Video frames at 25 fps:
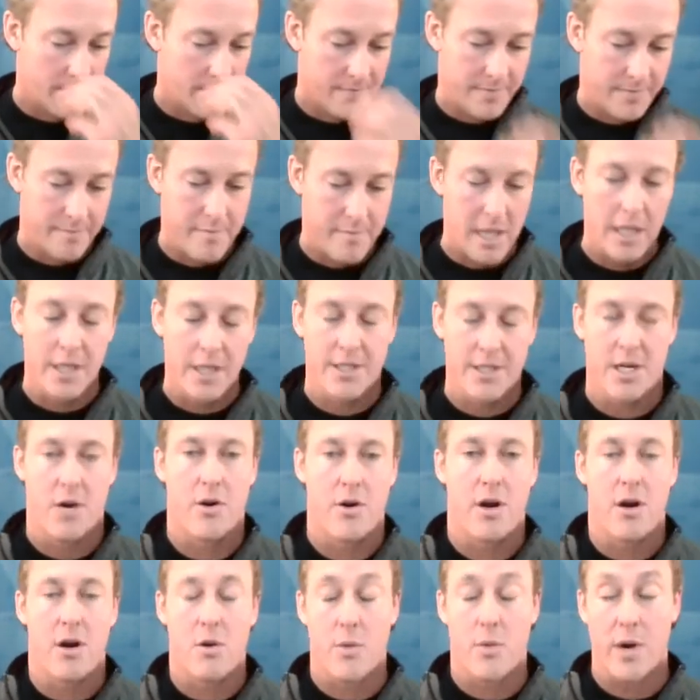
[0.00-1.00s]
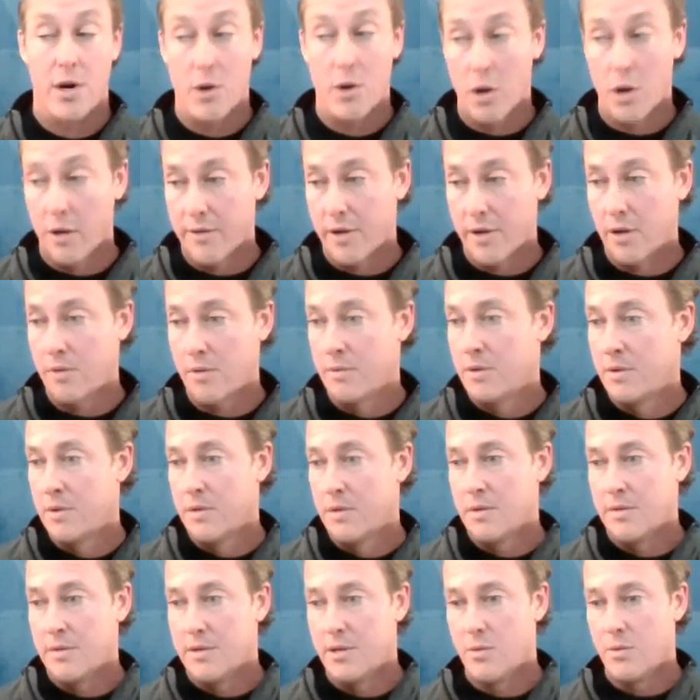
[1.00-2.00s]
military career, although
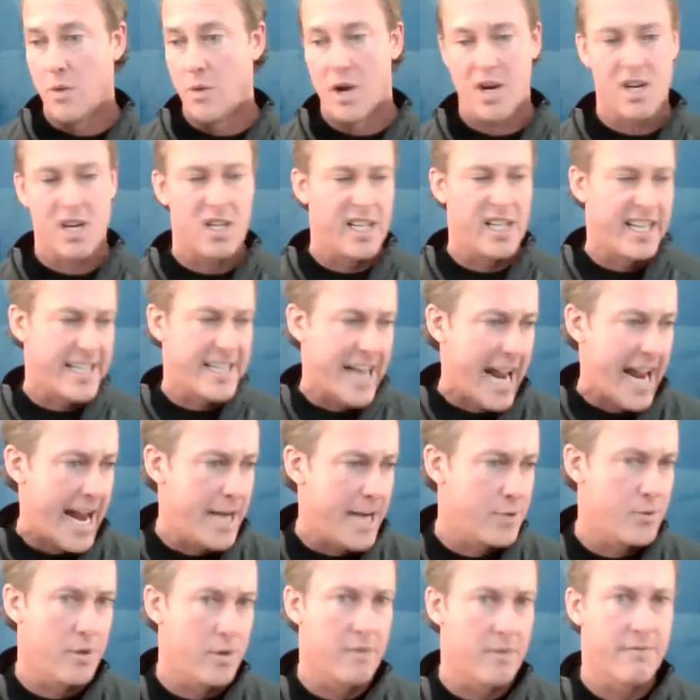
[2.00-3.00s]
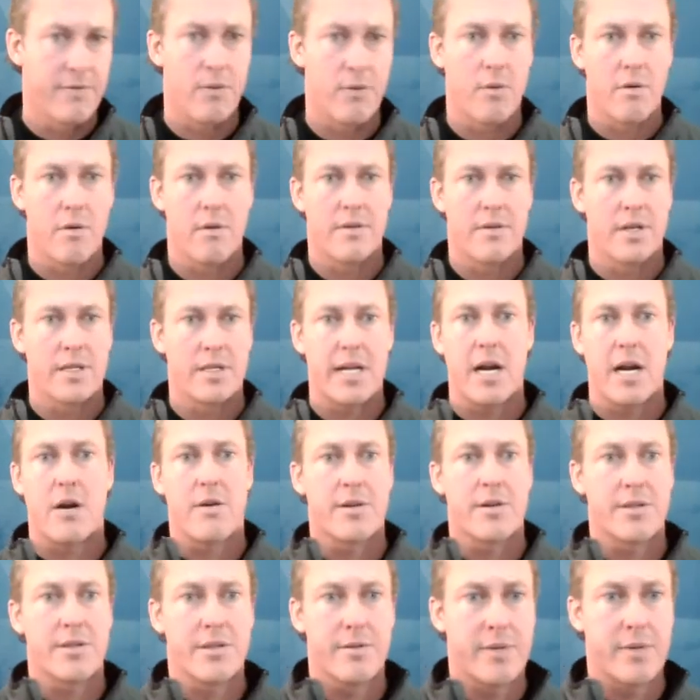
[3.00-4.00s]
you want to cling to hatred for the
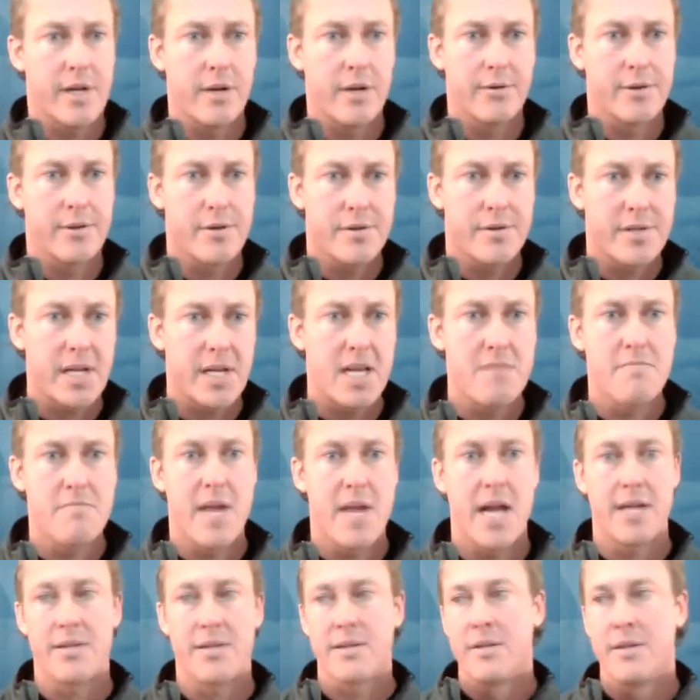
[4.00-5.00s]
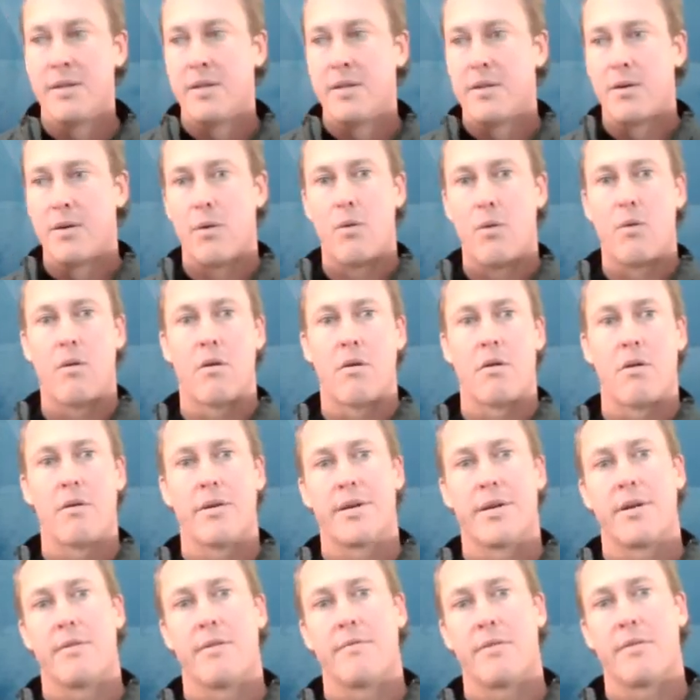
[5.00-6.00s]
terrorist who killed your teammate, or
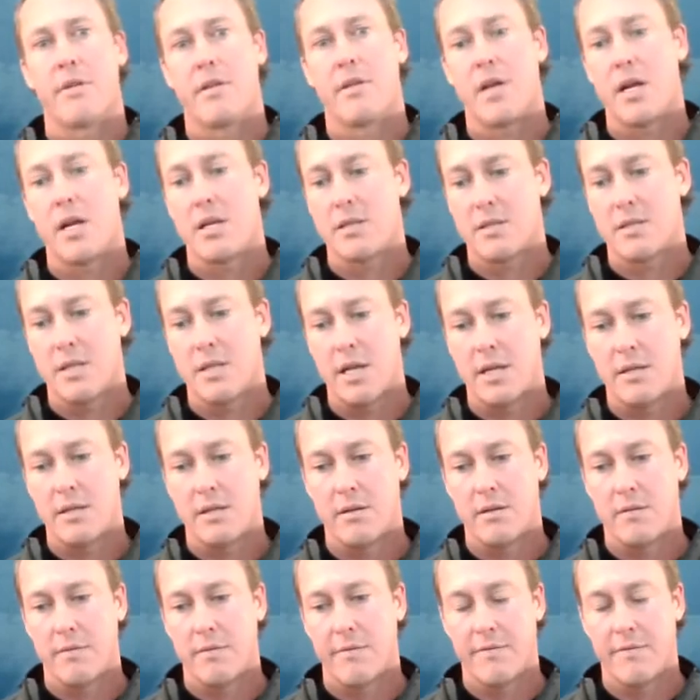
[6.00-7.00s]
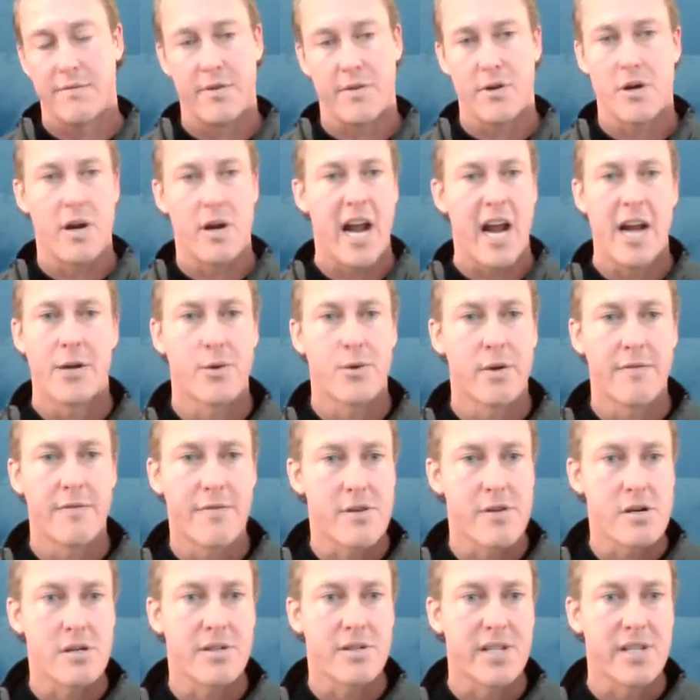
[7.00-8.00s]
the things that for your hatred for
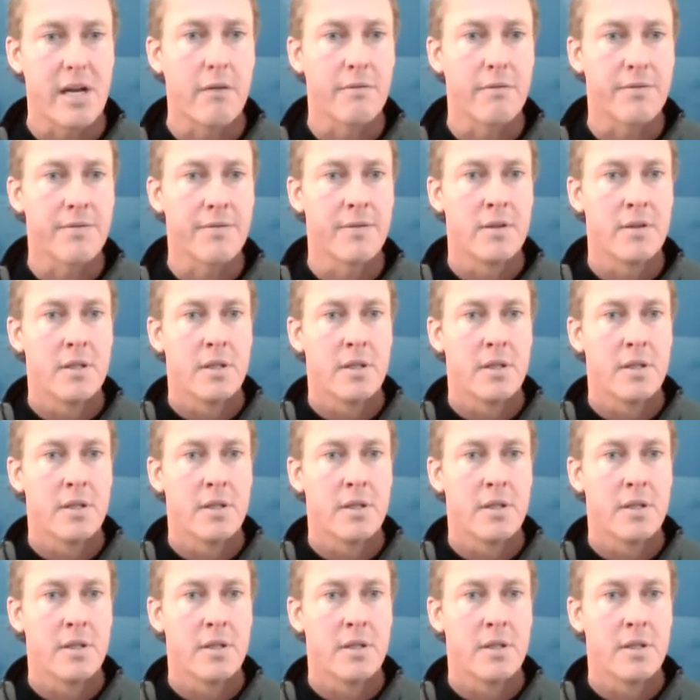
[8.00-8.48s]
yourself,